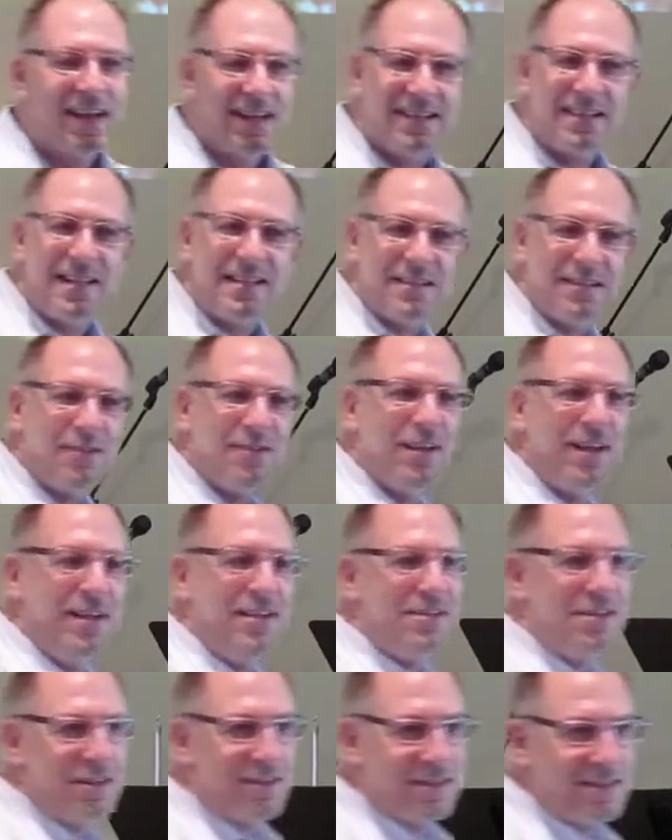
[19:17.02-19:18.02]
Because that's a little
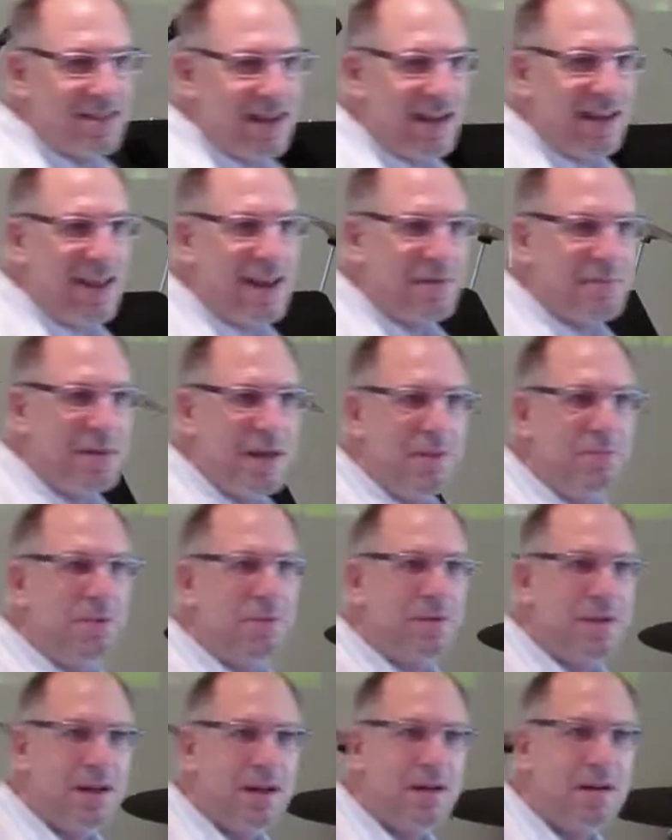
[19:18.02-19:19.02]
easier because not a lot of
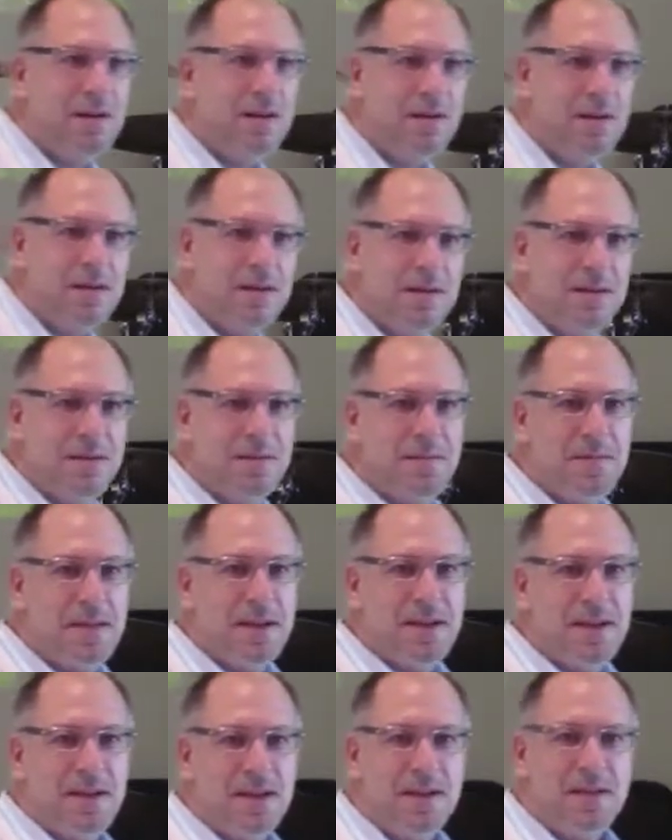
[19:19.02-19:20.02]
people there.
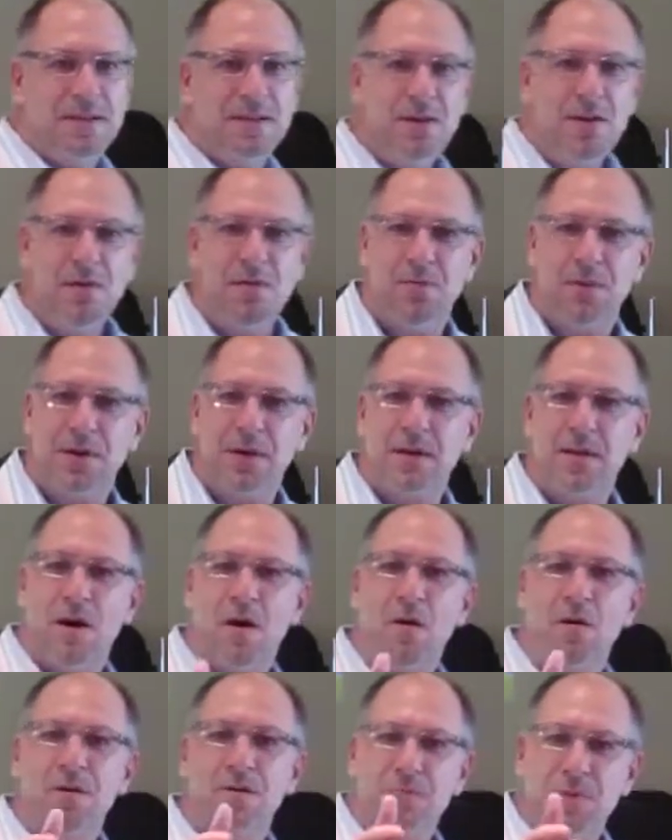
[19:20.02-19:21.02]
No, but the
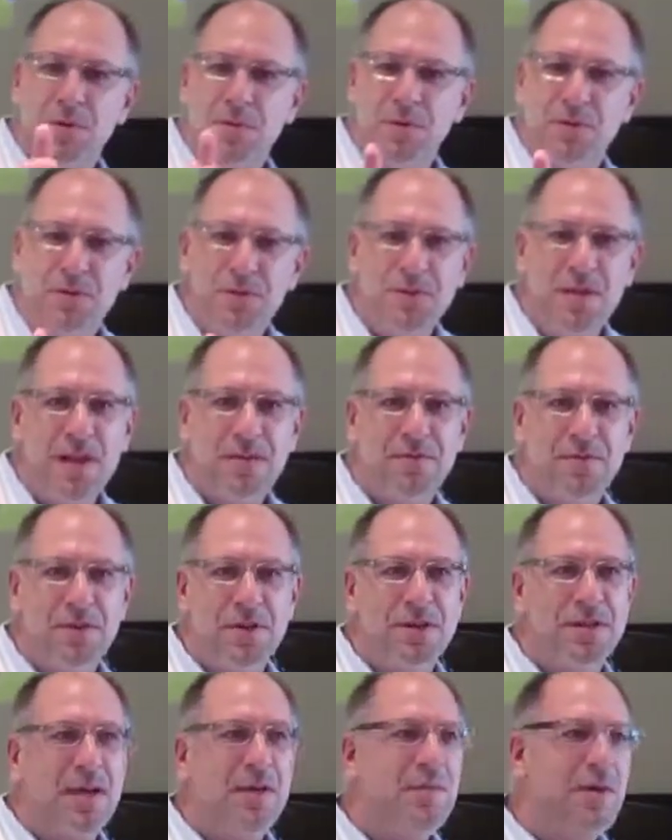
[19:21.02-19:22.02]
Holy Spirit will do that for
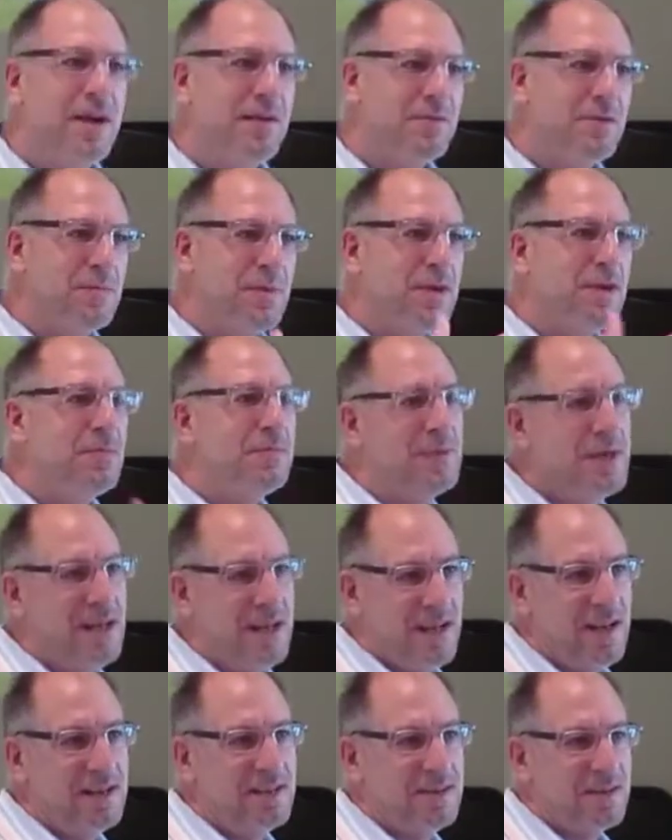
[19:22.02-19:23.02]
you. Then we have to be
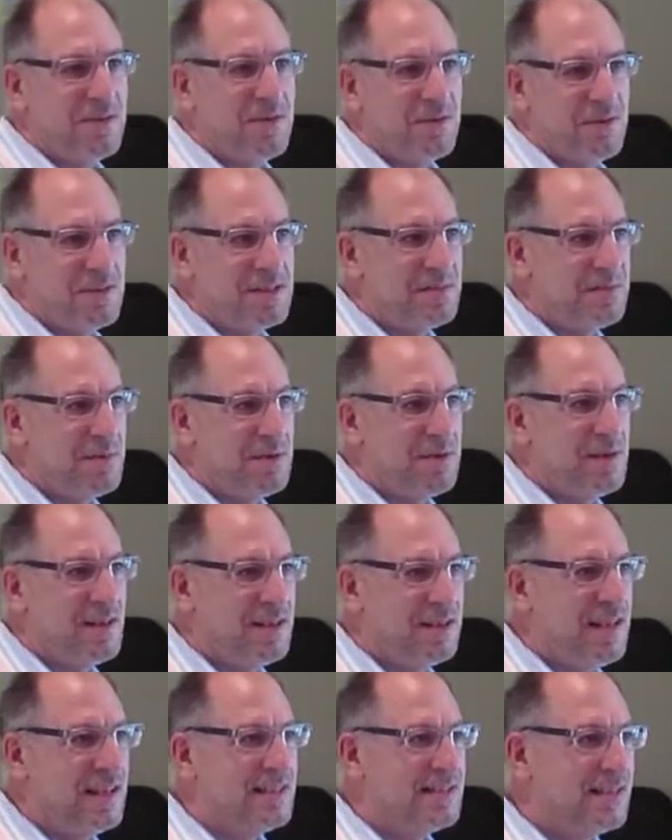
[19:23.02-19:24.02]
obedient to the Holy
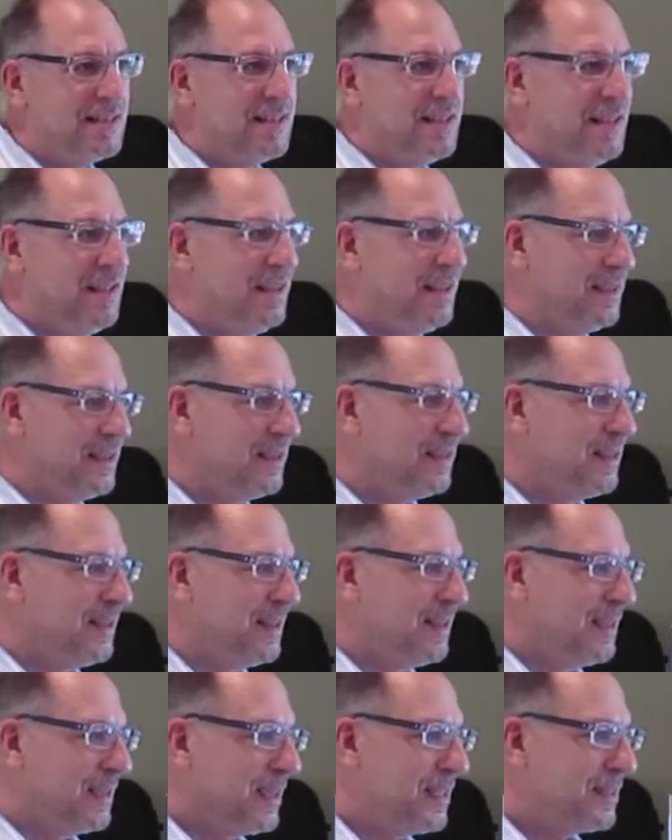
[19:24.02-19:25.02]
Spirit. That's the key.
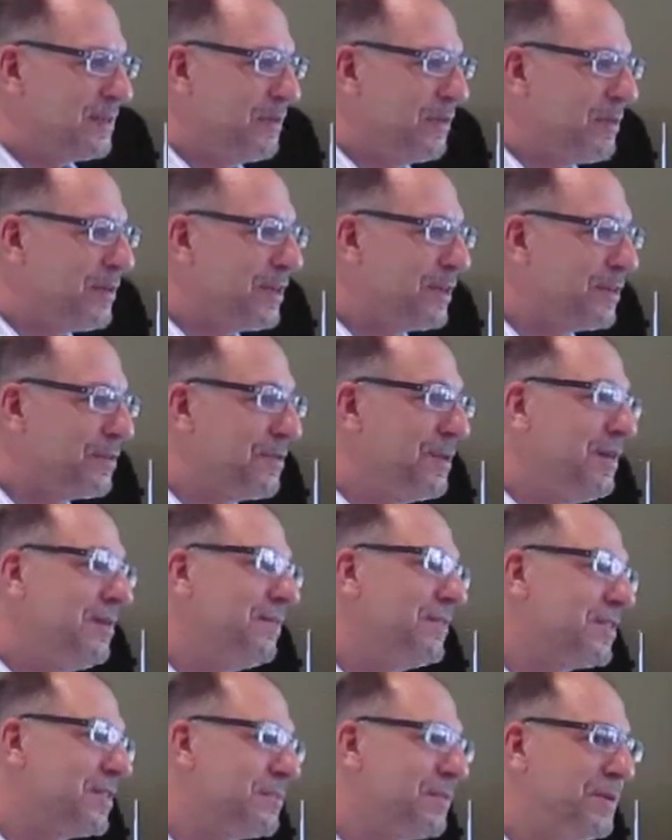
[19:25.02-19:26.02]
Because we don't want to
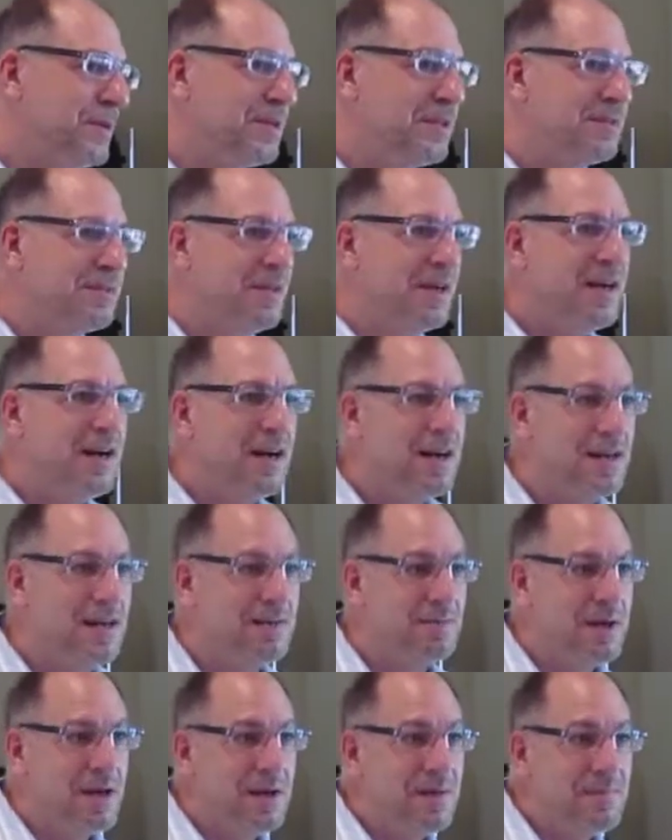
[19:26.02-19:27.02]
grieve the Spirit of God.
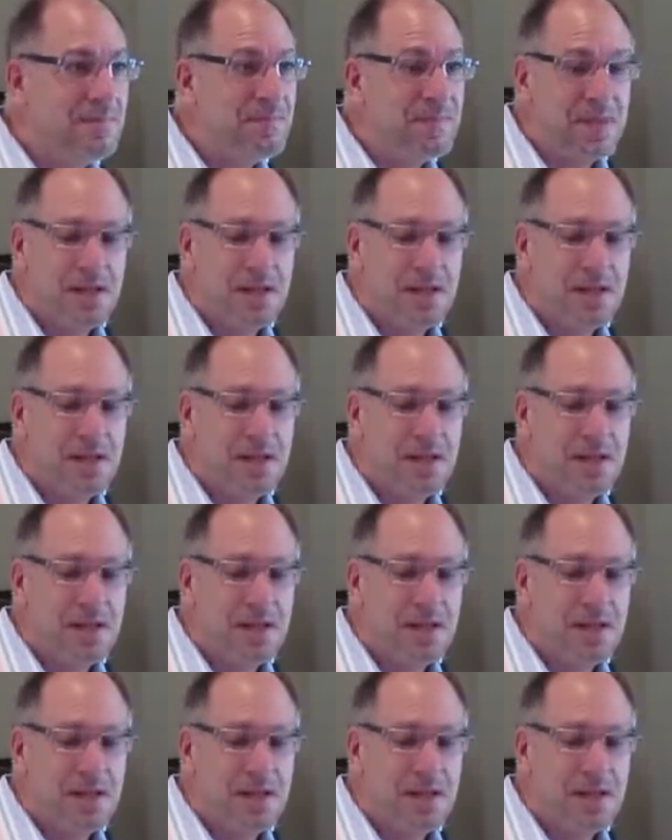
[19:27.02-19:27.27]
Amen.